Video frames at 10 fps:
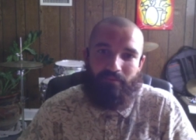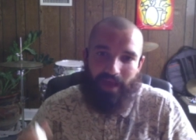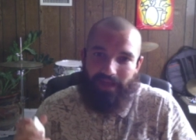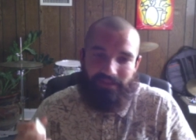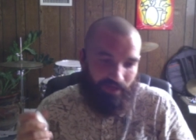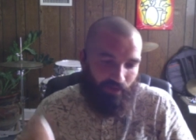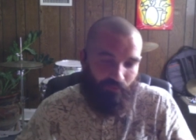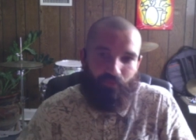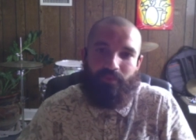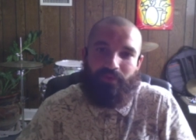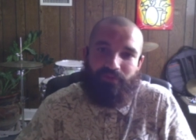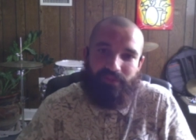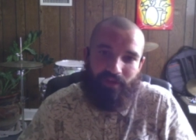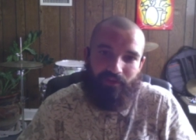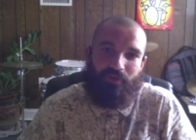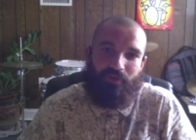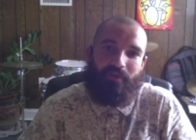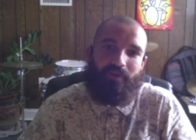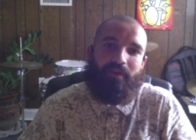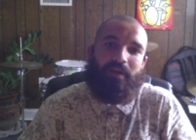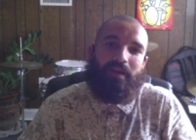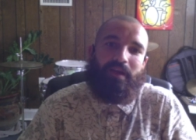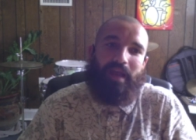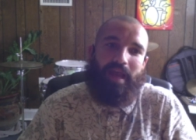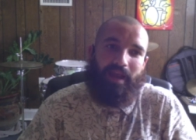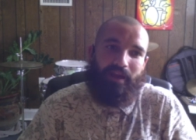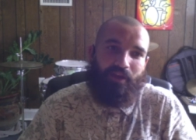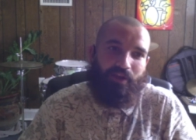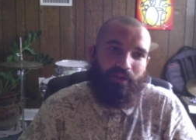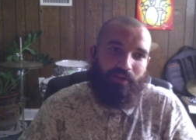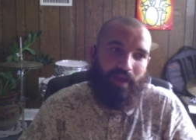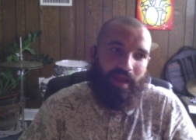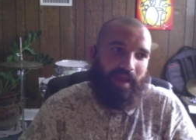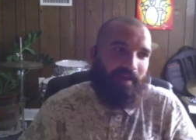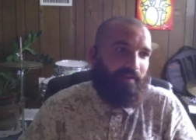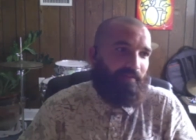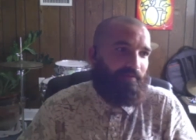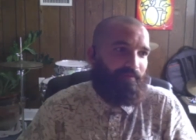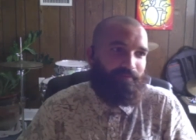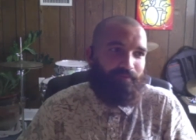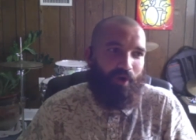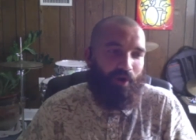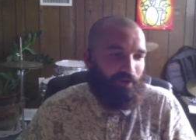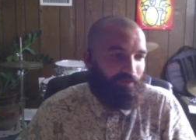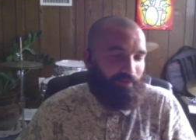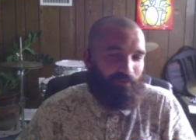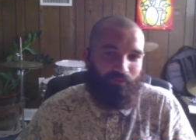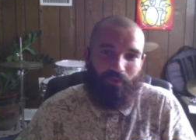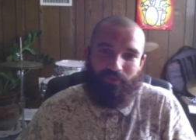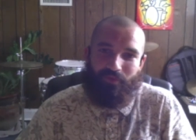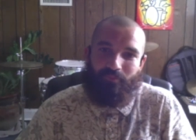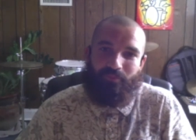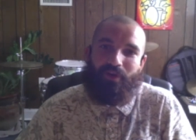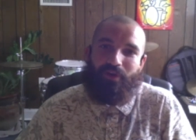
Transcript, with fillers: as like a rudimental snare drummer wow. and and arguably wrote the book